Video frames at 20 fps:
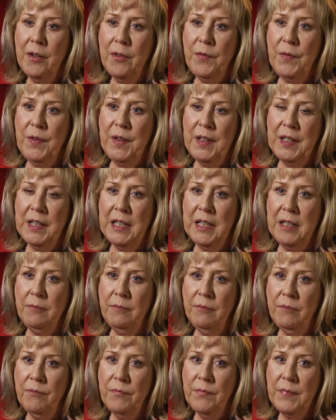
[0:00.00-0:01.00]

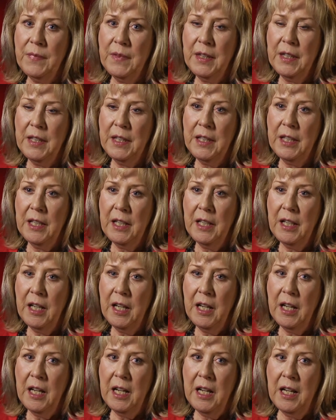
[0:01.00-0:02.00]
feeling
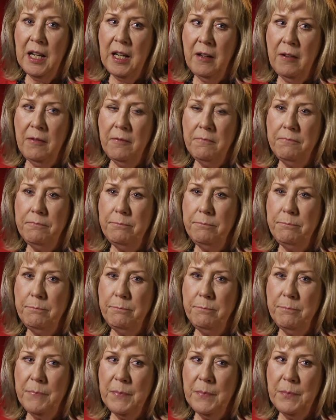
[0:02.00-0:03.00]

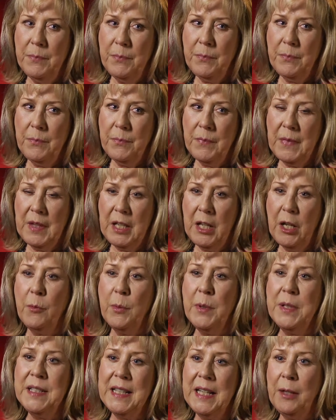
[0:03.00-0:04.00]
a
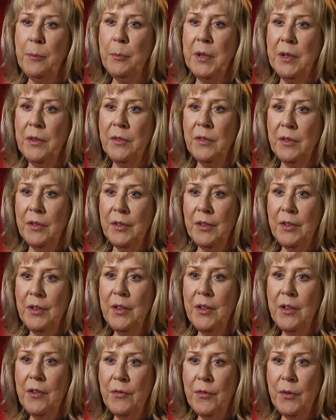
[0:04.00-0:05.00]
resentment
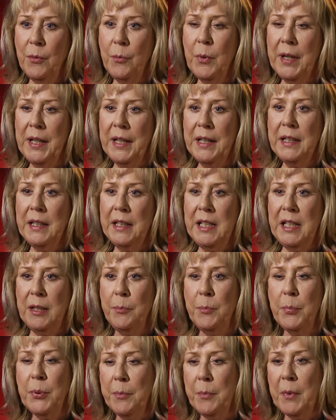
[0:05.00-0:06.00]
for what he
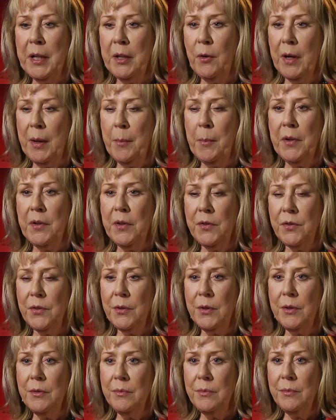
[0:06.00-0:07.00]
had put my grandmother
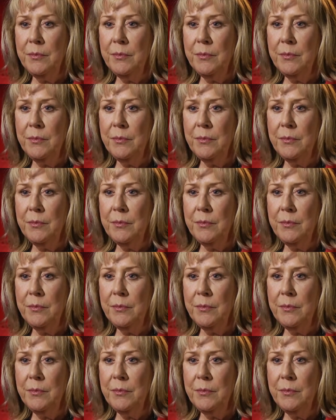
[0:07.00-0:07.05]
through.